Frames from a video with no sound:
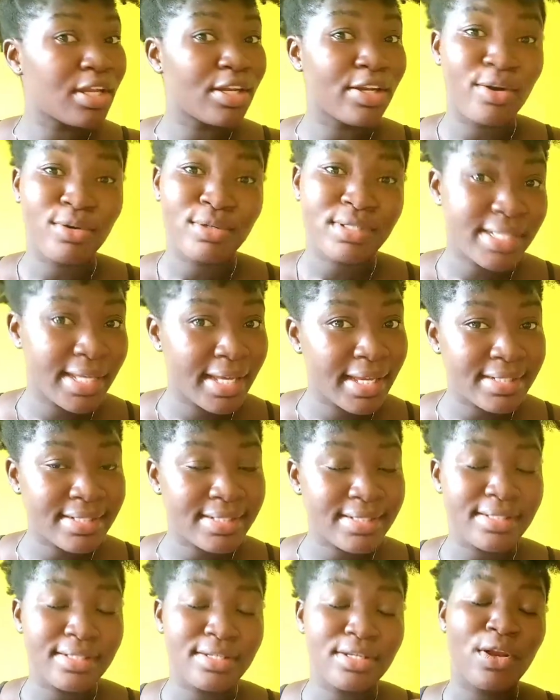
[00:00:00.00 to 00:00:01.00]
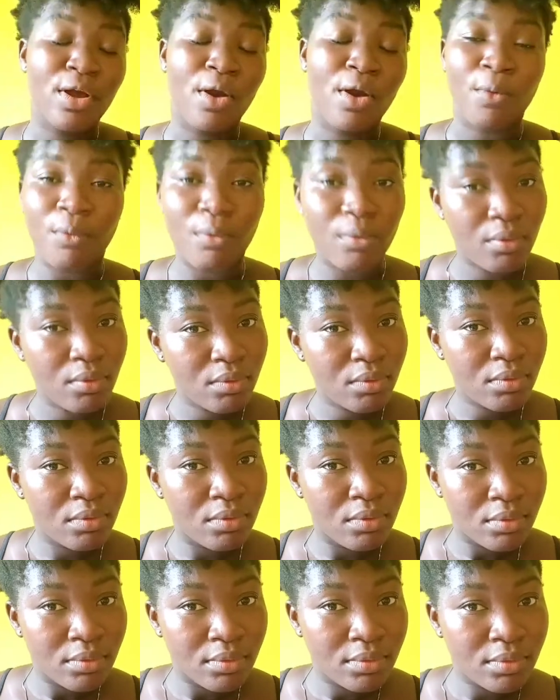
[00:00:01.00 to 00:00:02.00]
no, sis, no.
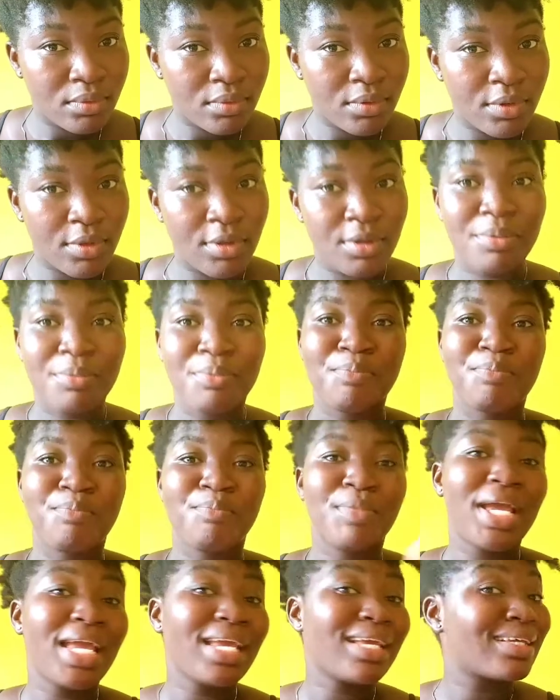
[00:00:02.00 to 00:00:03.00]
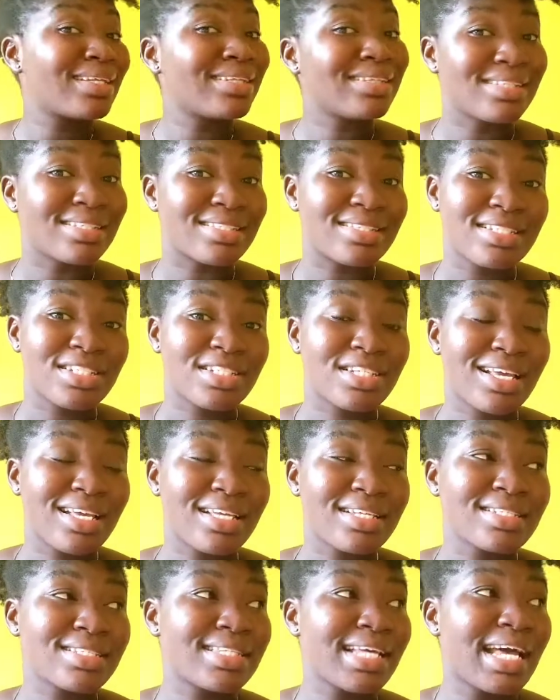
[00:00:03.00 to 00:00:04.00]
Make
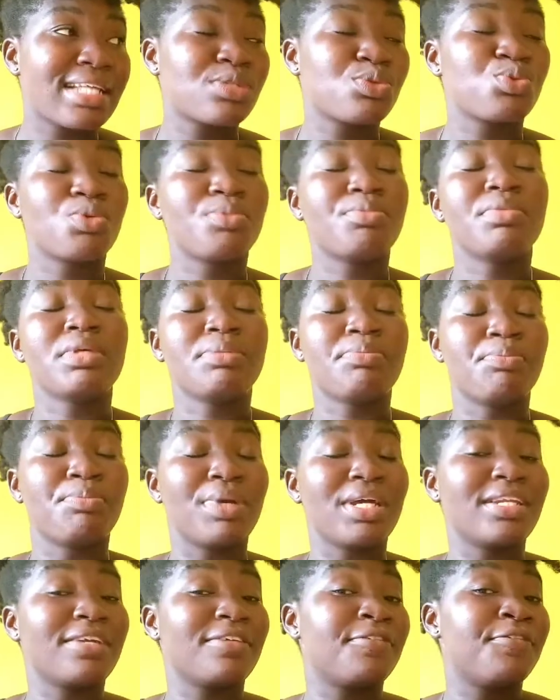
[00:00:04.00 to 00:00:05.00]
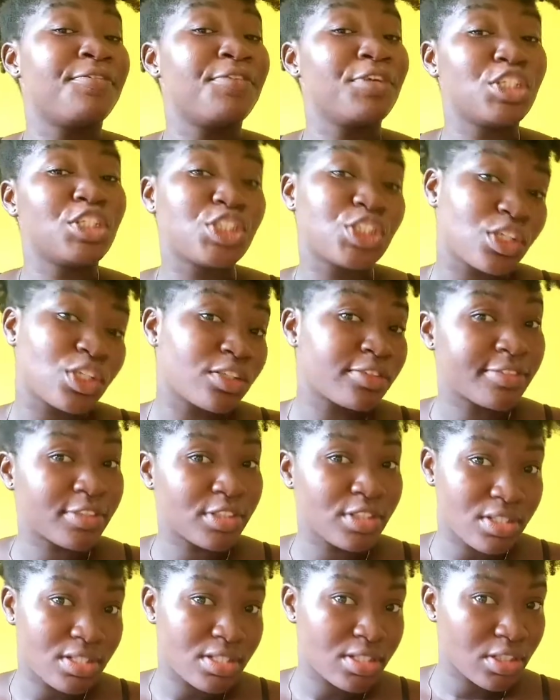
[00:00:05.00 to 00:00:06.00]
decisions that will be beneficial
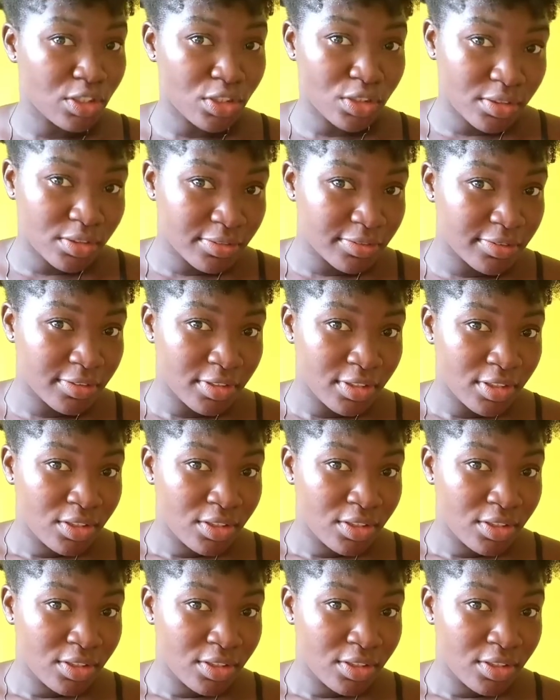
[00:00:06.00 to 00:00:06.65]
for yourself.